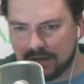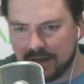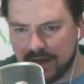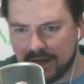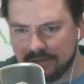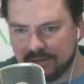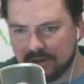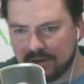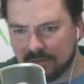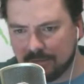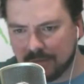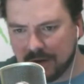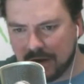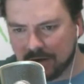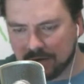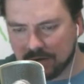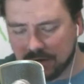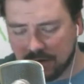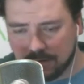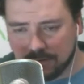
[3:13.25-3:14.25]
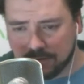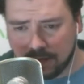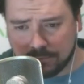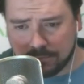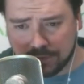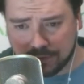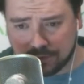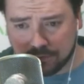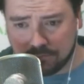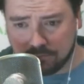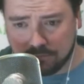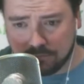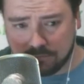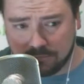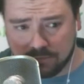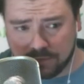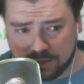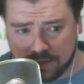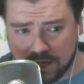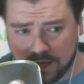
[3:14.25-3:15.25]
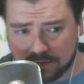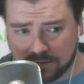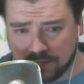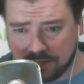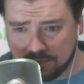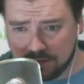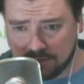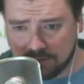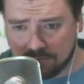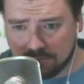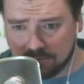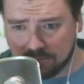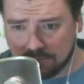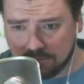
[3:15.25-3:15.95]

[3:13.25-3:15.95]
and then I'm just deducting that,